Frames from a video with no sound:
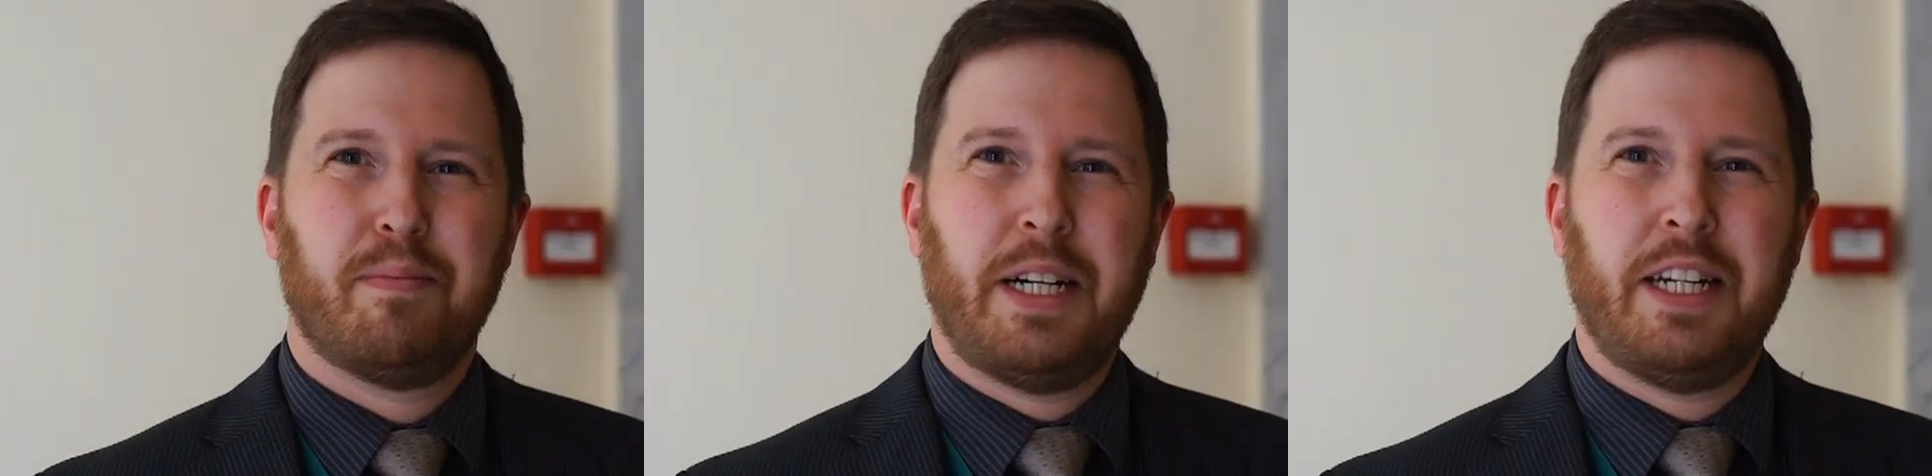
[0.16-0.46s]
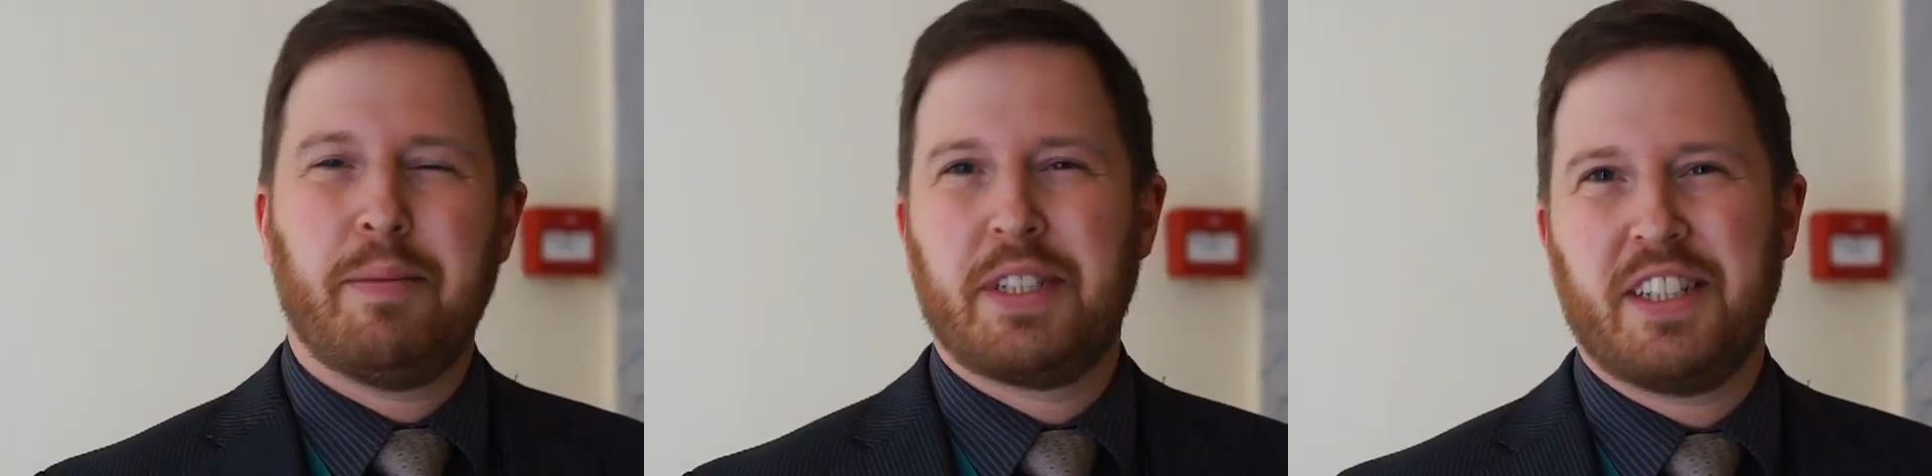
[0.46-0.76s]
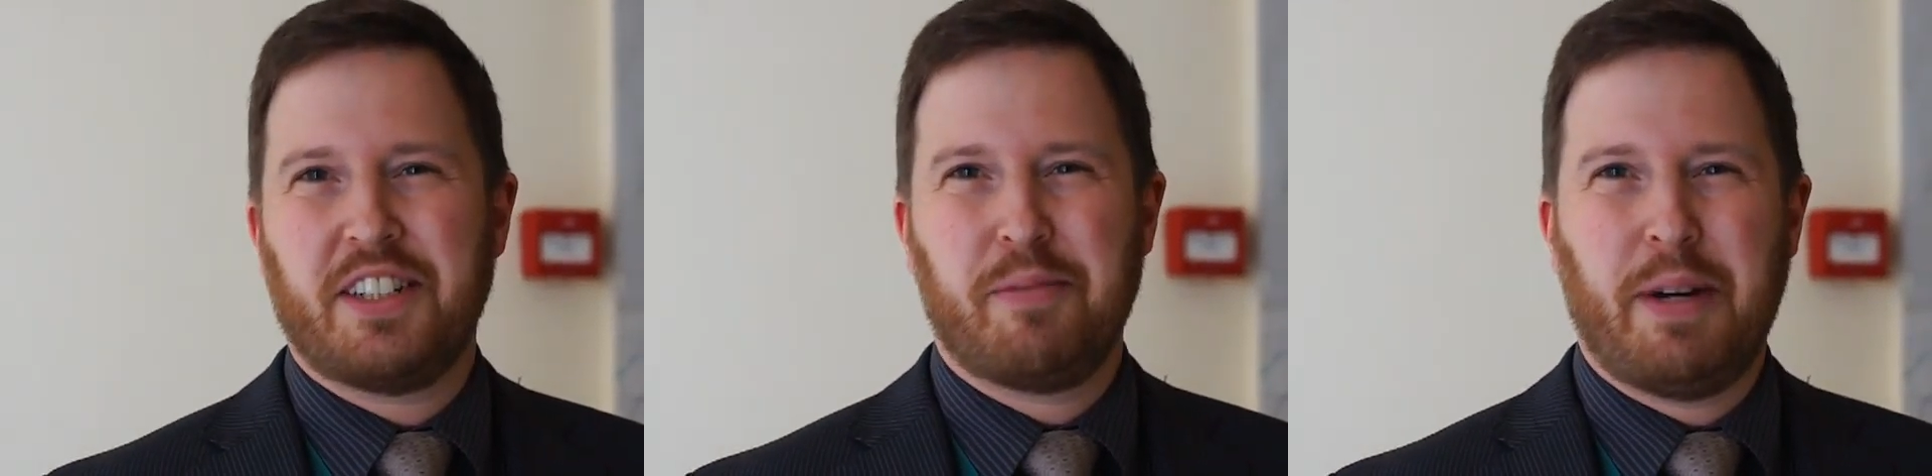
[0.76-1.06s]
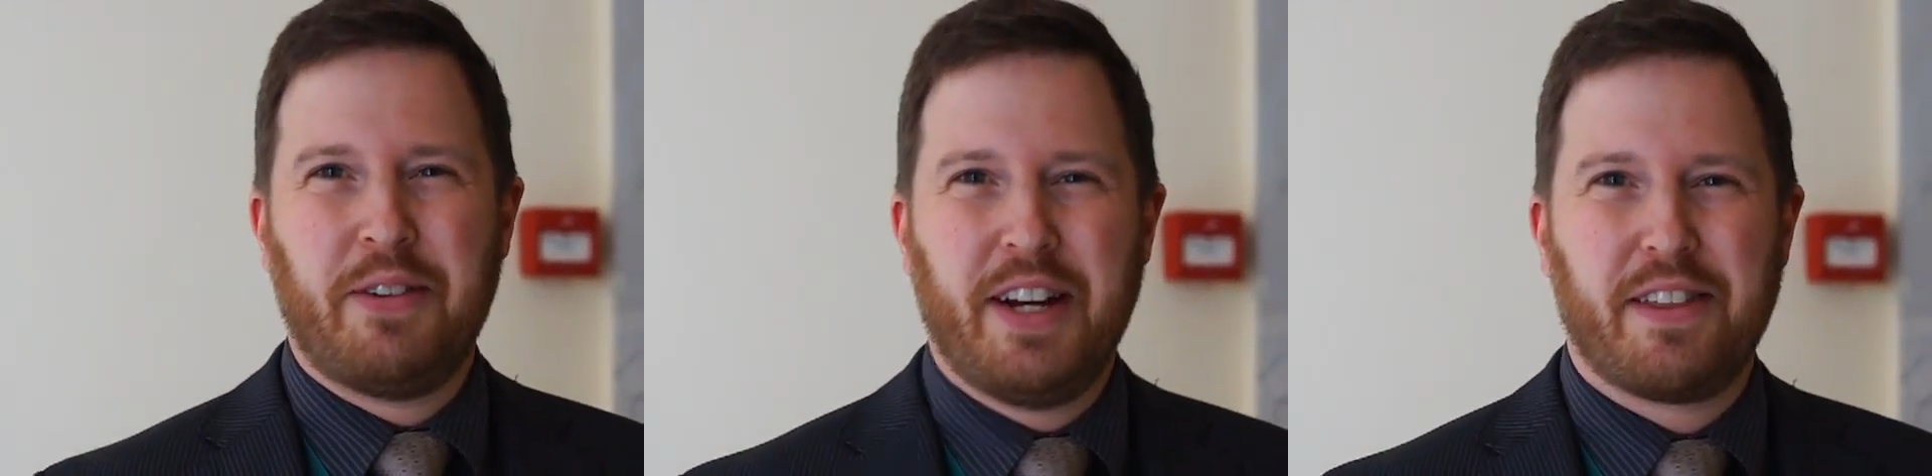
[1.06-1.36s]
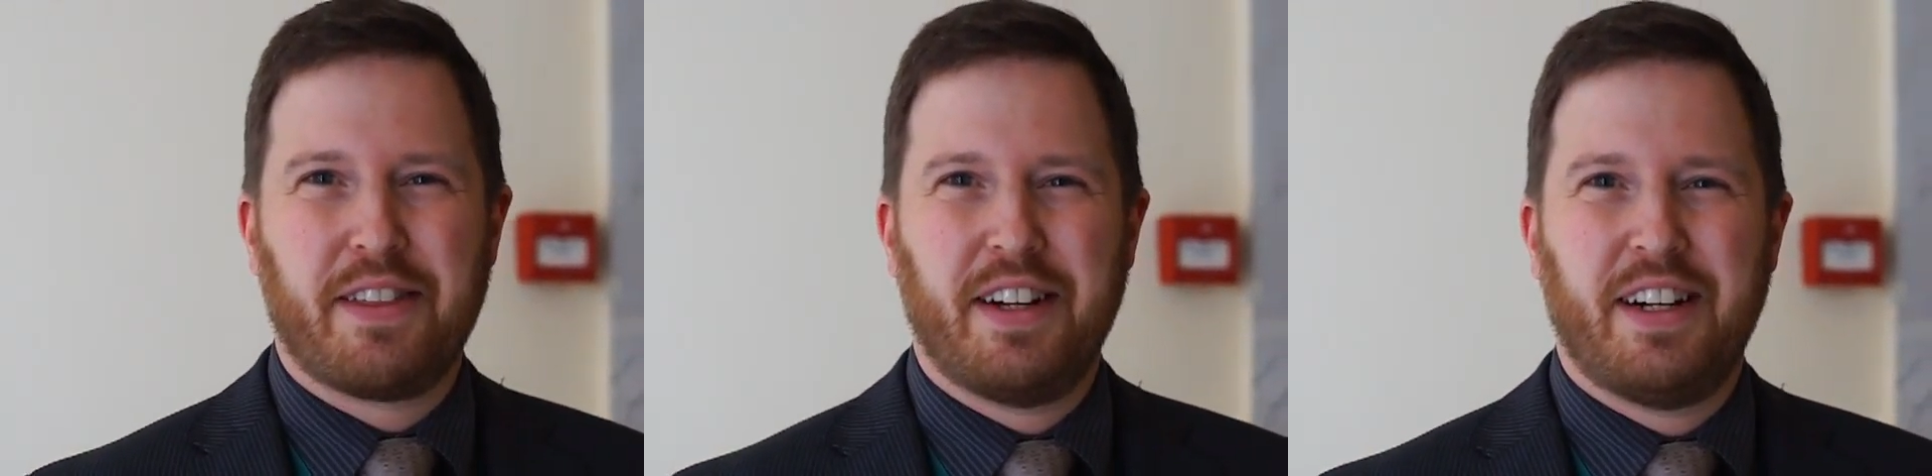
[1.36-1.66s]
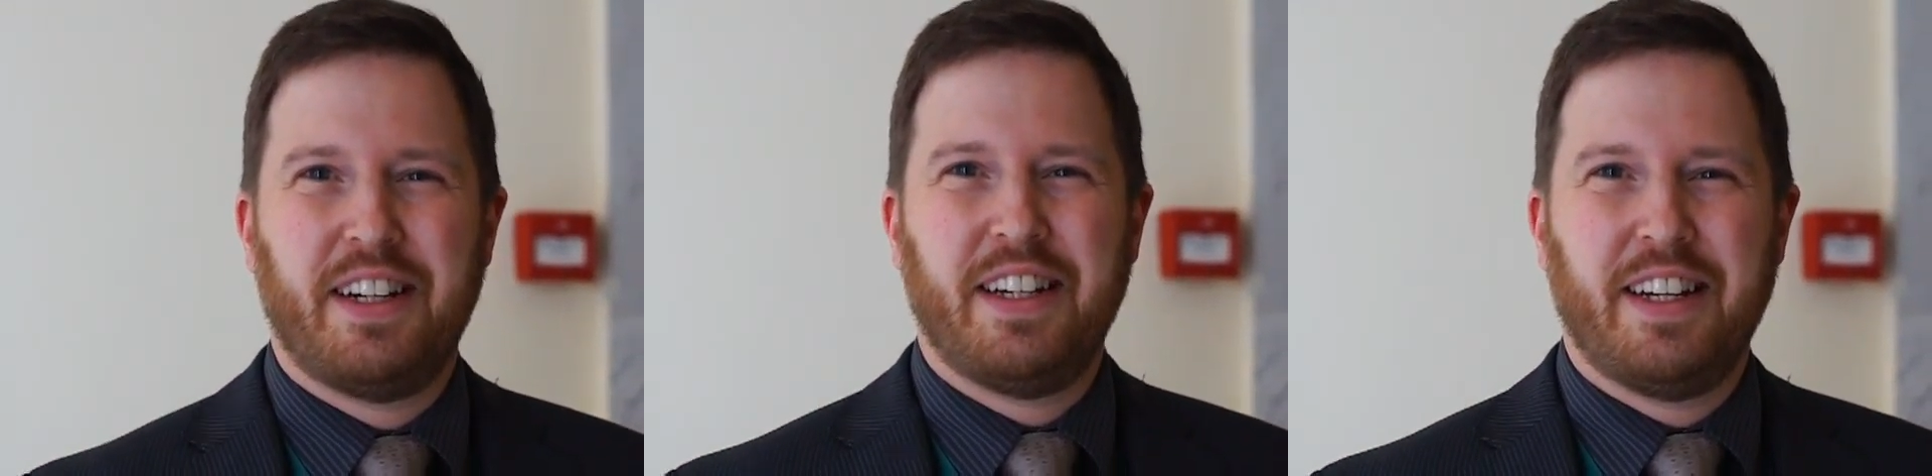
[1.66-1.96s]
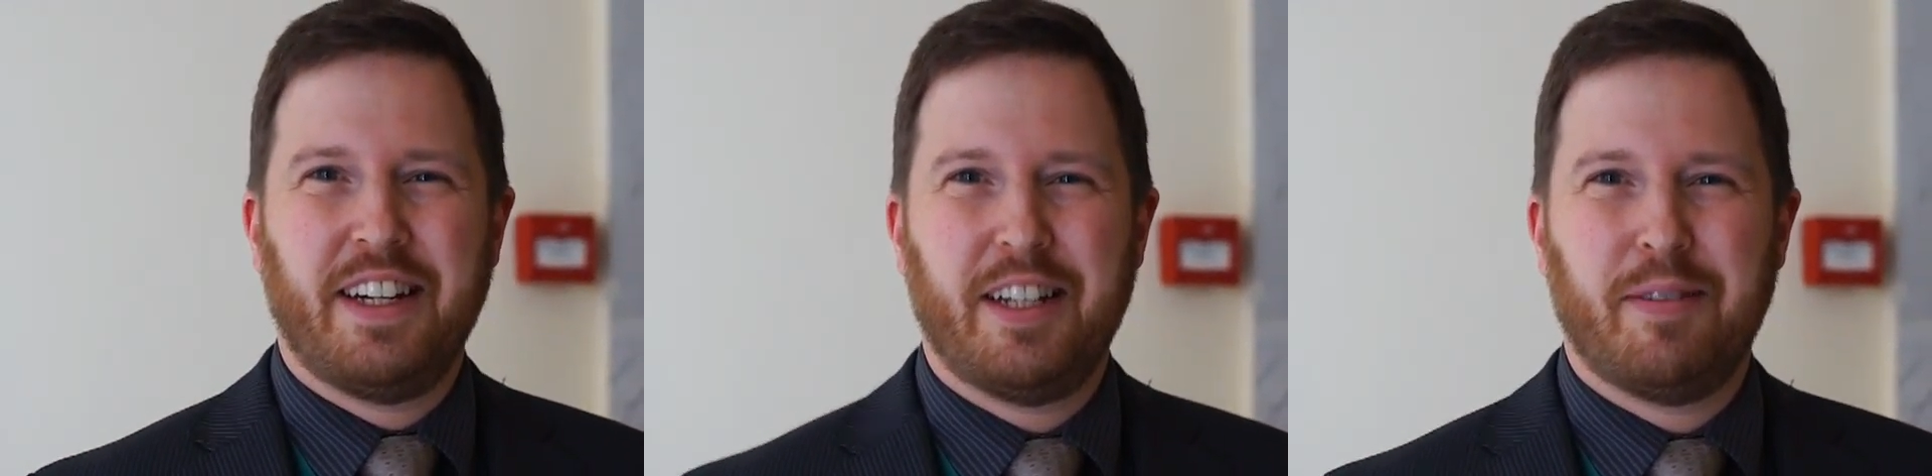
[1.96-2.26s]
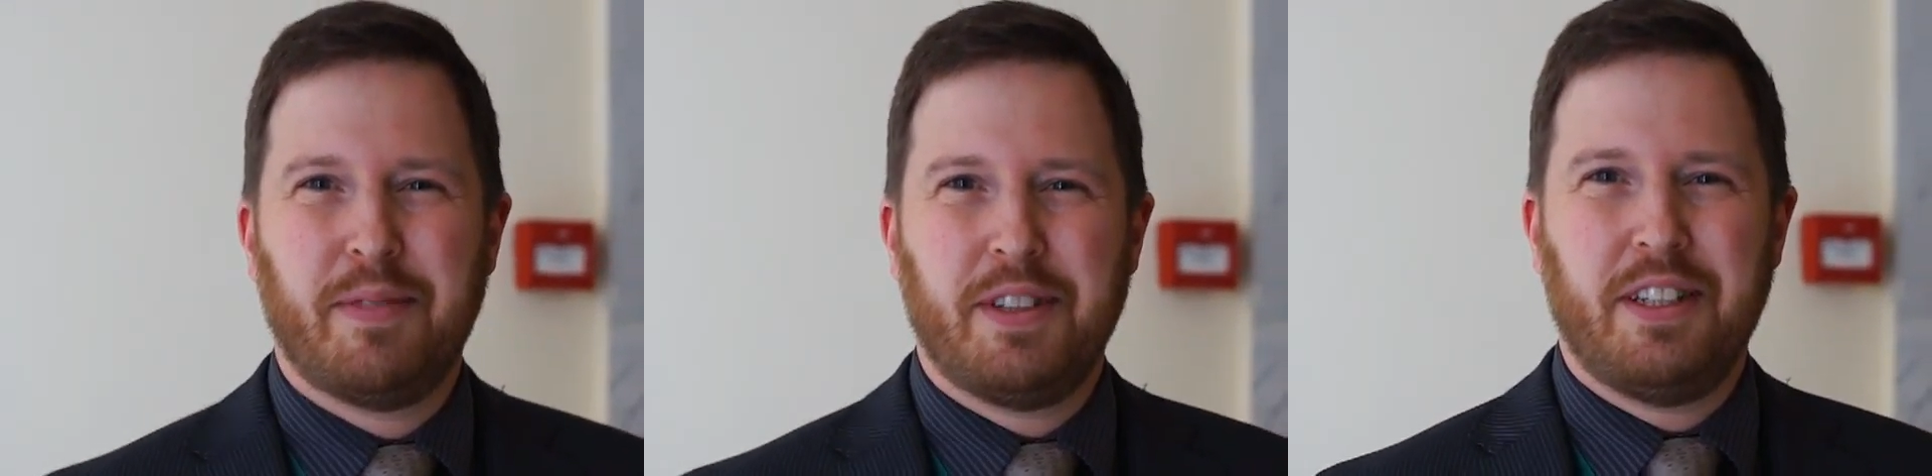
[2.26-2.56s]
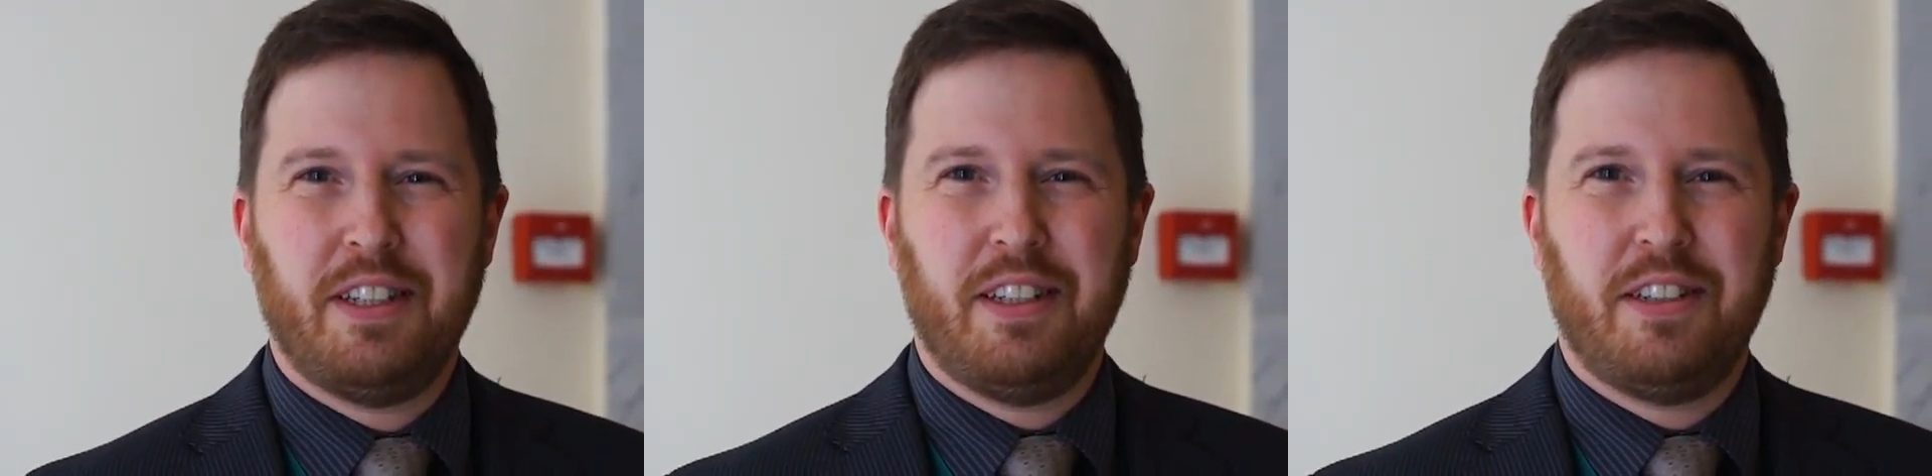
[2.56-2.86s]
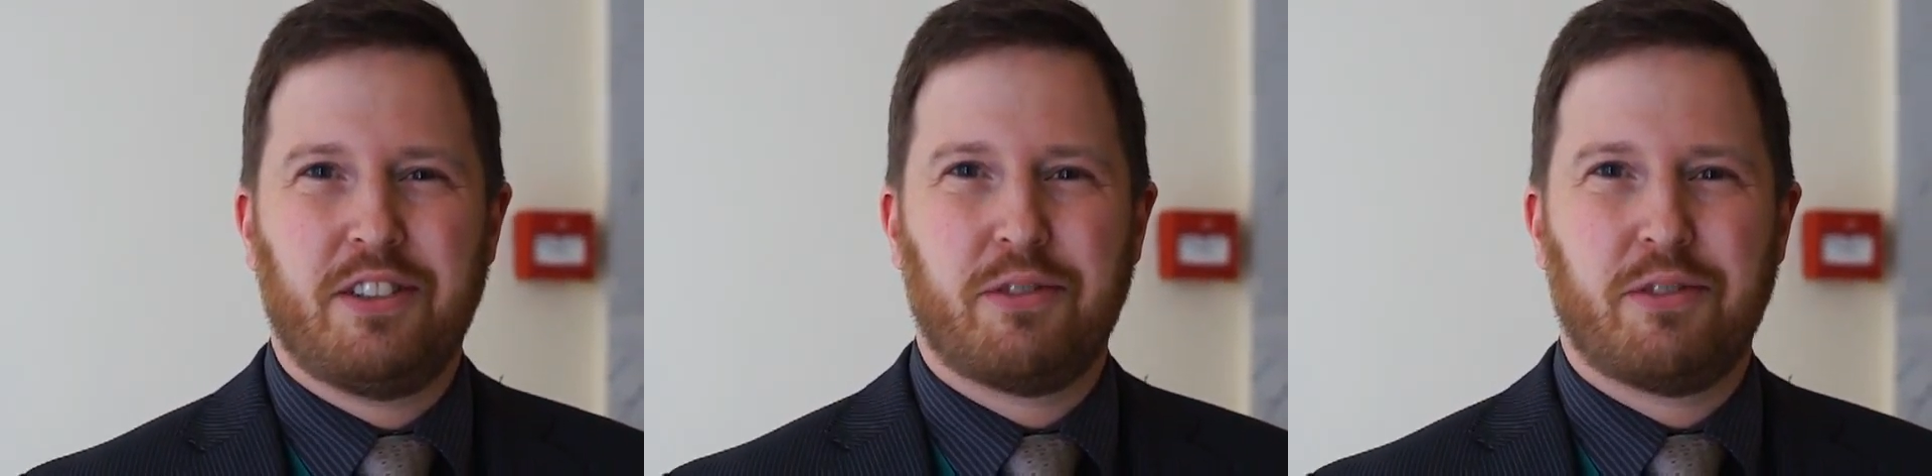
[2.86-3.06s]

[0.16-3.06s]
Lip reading: My name is Sasha Meinrath. I am the